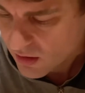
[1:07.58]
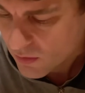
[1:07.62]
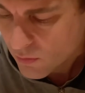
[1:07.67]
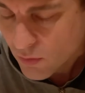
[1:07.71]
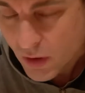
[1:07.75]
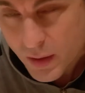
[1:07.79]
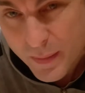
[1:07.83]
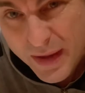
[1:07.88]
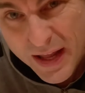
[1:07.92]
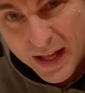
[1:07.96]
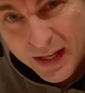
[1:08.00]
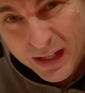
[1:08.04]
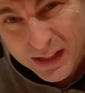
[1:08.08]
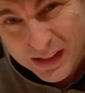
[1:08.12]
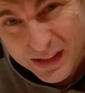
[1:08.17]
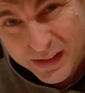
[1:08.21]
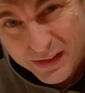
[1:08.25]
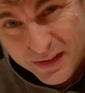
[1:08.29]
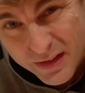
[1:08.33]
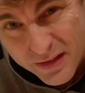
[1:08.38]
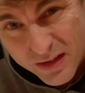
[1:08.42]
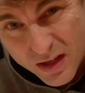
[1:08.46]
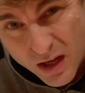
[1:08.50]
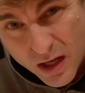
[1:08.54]
when I'm
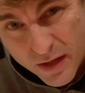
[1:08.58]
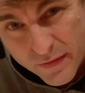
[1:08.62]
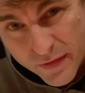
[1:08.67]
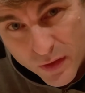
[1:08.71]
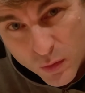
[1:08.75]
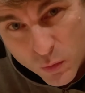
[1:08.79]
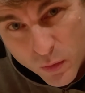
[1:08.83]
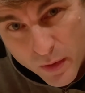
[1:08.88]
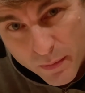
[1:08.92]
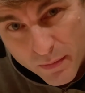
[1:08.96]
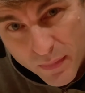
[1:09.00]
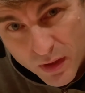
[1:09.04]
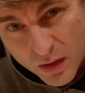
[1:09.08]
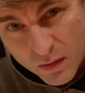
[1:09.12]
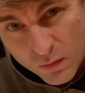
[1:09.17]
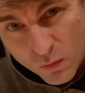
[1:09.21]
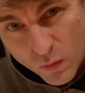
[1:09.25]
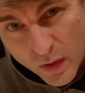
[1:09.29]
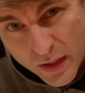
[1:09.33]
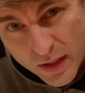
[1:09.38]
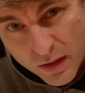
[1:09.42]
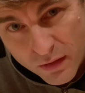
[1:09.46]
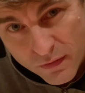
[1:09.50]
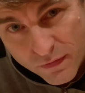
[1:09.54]
handling this kind of equipment,
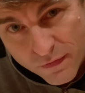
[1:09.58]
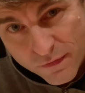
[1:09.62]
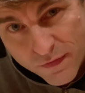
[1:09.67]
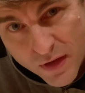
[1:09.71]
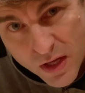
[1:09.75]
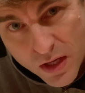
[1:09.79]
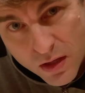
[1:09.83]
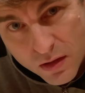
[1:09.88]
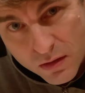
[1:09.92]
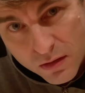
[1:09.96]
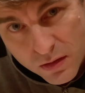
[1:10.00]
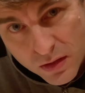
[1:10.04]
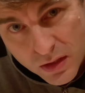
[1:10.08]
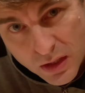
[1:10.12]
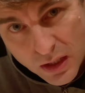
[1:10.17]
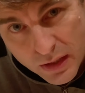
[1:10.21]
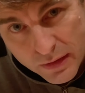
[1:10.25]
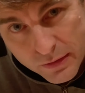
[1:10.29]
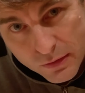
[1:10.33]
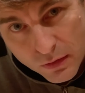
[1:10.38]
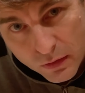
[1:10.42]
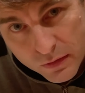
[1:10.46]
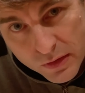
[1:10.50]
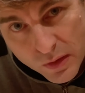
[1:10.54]
when it feels like
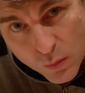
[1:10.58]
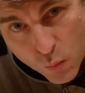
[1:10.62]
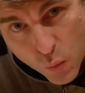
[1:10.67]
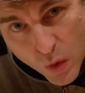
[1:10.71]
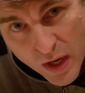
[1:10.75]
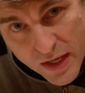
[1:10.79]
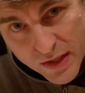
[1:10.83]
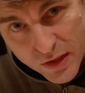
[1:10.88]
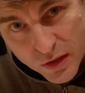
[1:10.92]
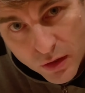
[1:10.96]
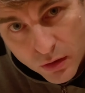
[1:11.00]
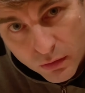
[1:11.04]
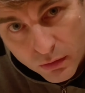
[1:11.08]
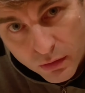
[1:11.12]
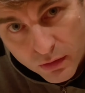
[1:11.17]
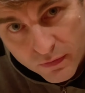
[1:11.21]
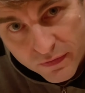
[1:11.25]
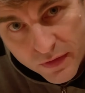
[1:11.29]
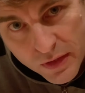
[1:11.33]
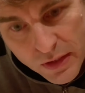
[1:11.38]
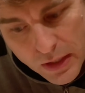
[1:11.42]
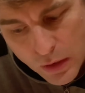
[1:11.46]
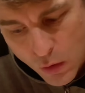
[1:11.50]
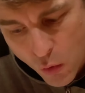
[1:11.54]
it's got some weight to it, it
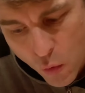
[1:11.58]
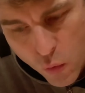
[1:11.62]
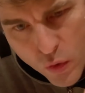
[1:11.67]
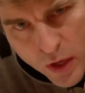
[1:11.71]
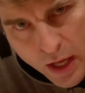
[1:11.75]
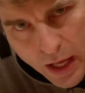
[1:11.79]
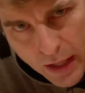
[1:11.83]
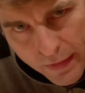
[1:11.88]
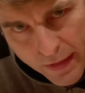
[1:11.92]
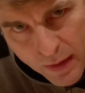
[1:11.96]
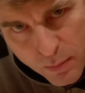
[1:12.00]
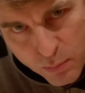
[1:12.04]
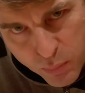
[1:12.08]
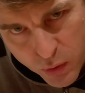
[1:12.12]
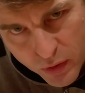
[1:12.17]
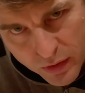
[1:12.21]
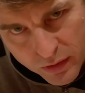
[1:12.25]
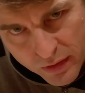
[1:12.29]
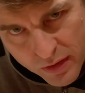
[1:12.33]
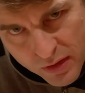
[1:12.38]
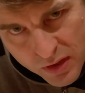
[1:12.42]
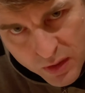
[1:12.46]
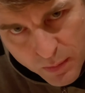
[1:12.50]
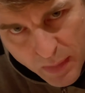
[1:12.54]
feels like, oh yeah, they
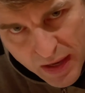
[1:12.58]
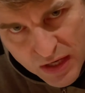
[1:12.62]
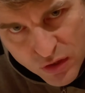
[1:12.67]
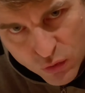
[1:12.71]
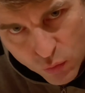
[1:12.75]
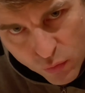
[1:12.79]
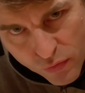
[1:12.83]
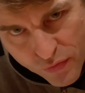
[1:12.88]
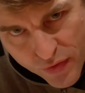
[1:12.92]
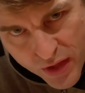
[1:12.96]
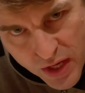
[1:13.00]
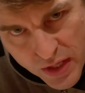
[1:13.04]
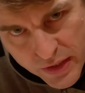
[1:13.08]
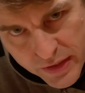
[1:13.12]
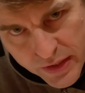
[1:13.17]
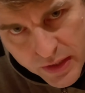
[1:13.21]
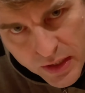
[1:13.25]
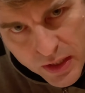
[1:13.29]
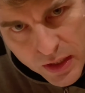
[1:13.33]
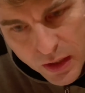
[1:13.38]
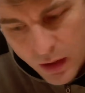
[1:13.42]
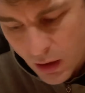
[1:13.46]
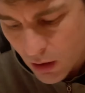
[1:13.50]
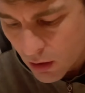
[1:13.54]
put the special things
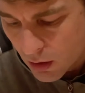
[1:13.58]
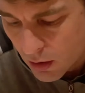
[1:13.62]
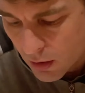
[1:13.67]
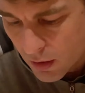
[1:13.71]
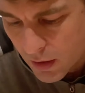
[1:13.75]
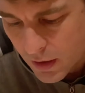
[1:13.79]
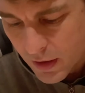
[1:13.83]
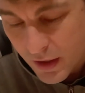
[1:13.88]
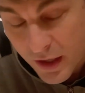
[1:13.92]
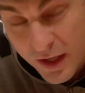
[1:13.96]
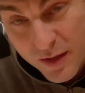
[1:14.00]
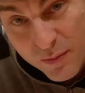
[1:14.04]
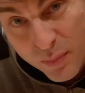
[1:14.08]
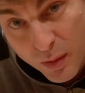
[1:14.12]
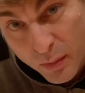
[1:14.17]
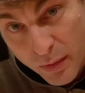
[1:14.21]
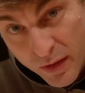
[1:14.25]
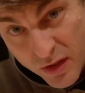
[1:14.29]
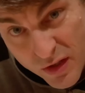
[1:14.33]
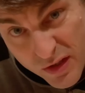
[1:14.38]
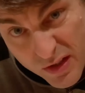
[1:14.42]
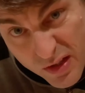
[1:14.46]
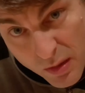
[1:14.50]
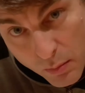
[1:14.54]
in here. It's
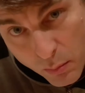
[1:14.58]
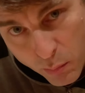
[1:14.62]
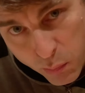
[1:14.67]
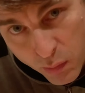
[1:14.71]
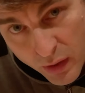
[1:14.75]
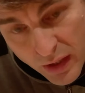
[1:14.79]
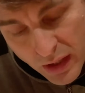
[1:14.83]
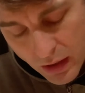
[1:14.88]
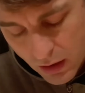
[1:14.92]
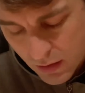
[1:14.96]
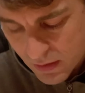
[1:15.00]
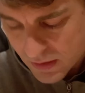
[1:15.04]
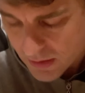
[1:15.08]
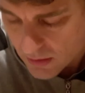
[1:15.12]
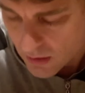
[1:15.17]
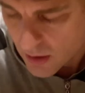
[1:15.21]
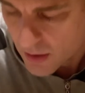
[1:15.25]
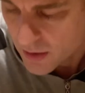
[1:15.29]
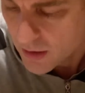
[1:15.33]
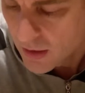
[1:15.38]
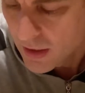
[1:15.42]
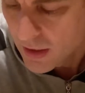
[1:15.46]
probably just a brick inside.